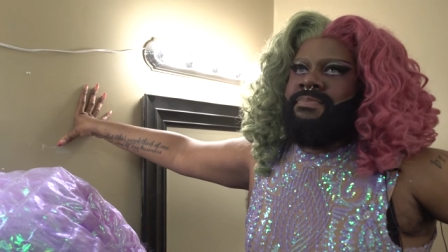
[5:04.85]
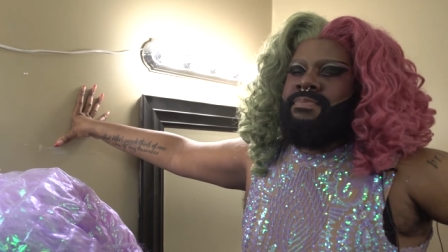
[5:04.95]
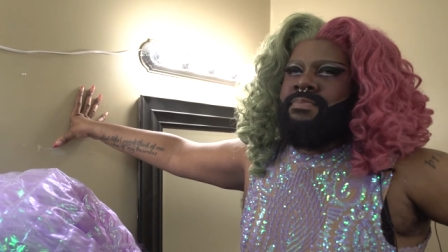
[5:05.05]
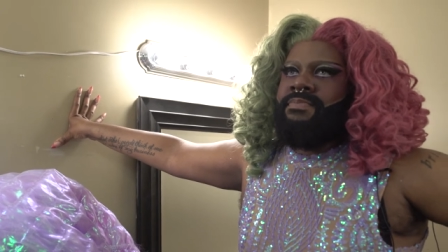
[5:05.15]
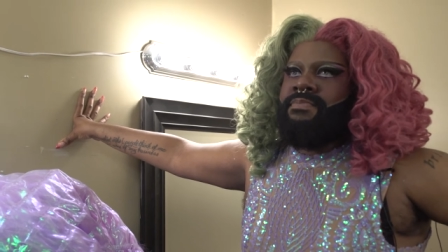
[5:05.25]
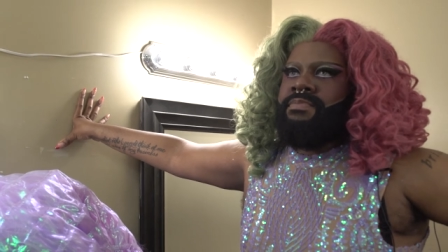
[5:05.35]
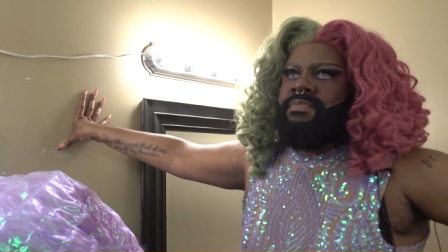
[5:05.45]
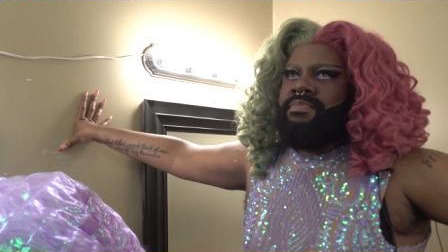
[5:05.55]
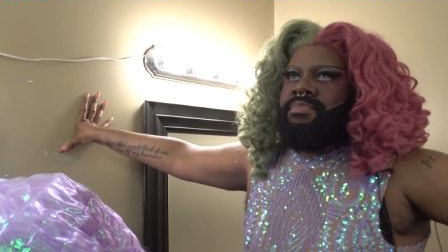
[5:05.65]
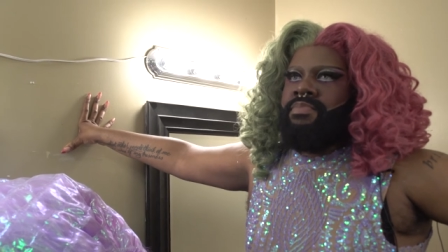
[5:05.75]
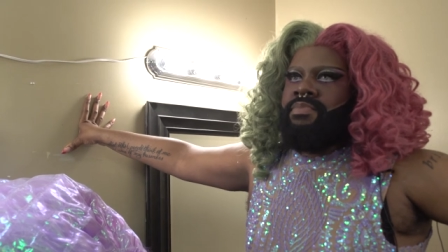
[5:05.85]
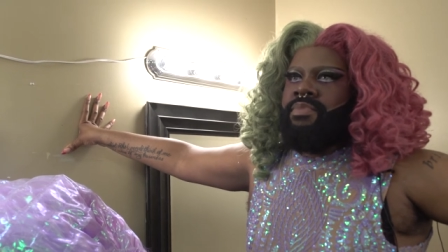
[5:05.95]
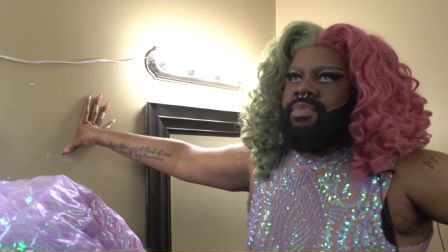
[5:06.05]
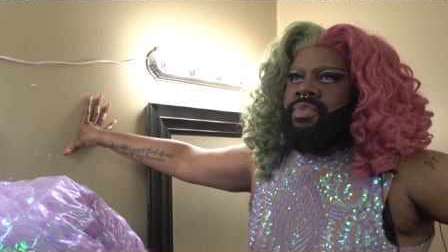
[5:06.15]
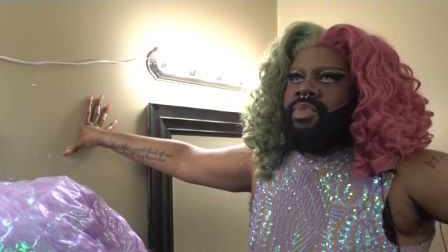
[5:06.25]
most memorable
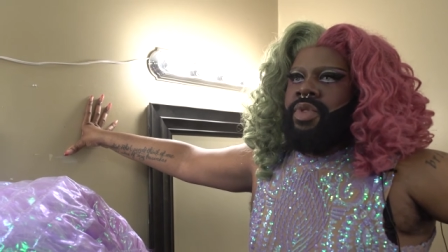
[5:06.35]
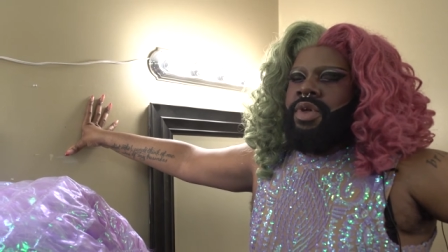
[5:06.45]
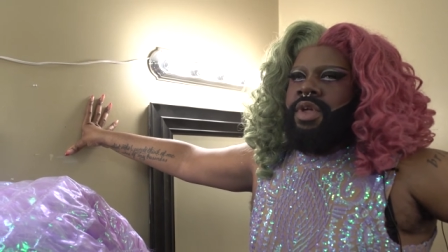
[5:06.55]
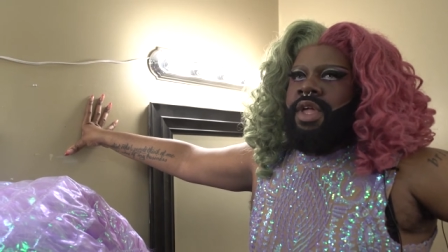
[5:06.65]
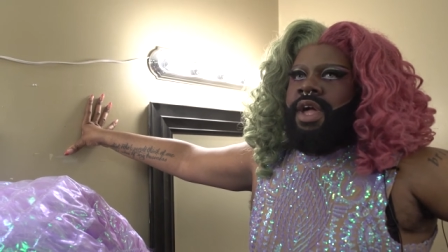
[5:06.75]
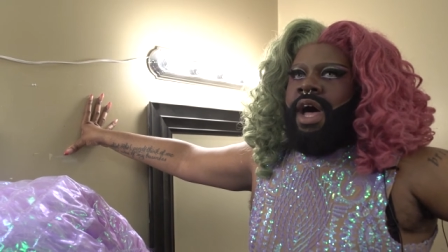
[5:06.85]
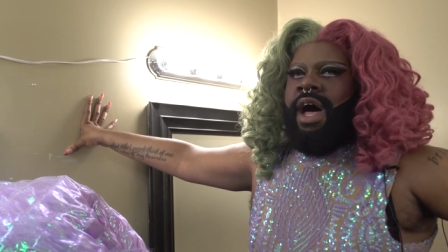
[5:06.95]
part of your weekend?